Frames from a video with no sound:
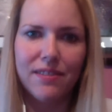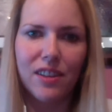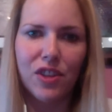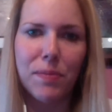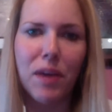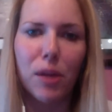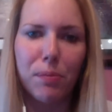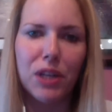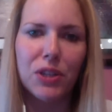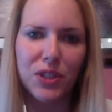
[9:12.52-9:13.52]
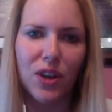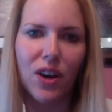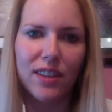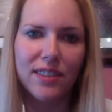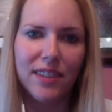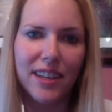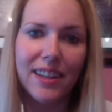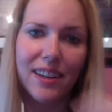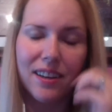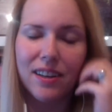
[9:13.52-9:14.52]
creamy jalapeno sauce, and
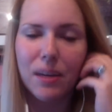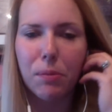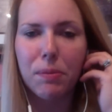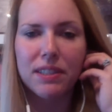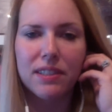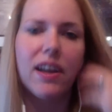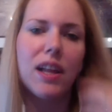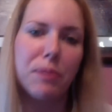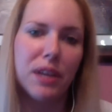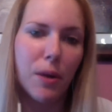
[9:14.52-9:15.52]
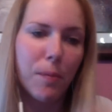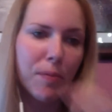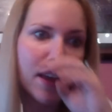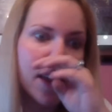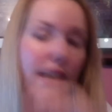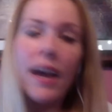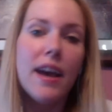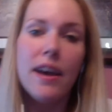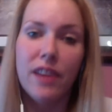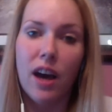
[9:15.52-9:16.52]
the couple pieces of jalapeno.
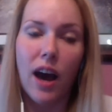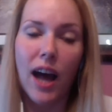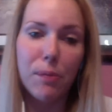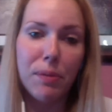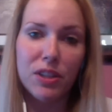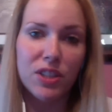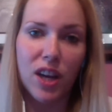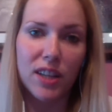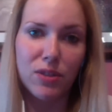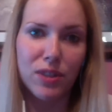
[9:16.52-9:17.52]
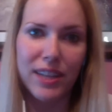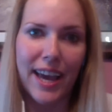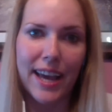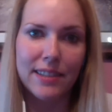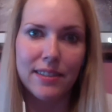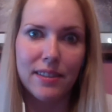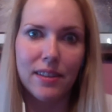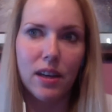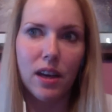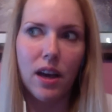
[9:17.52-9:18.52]
The jalapeno sauce only has
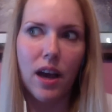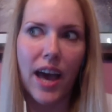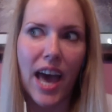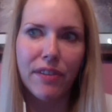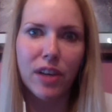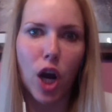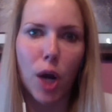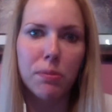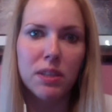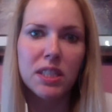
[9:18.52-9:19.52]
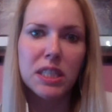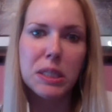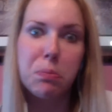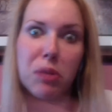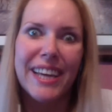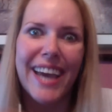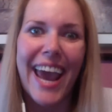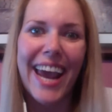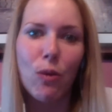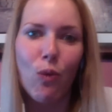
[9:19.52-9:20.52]
a half a carb split
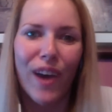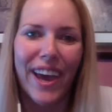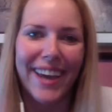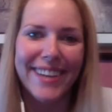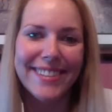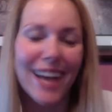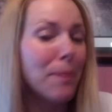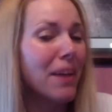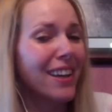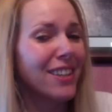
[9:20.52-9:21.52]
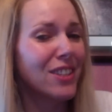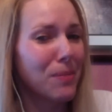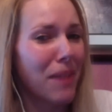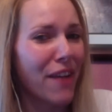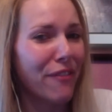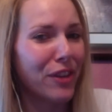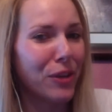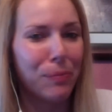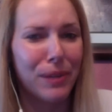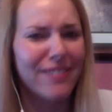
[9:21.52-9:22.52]
8 ways. I'm not going to do the math for you,
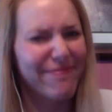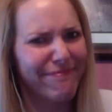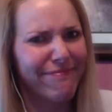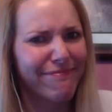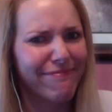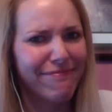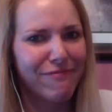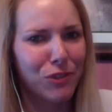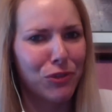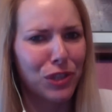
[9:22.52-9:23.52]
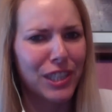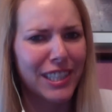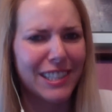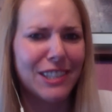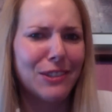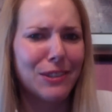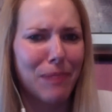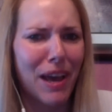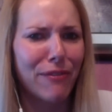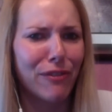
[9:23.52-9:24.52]
but you really need to do the
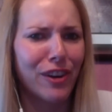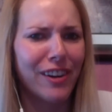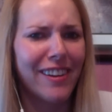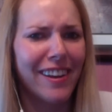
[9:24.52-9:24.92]
math for it.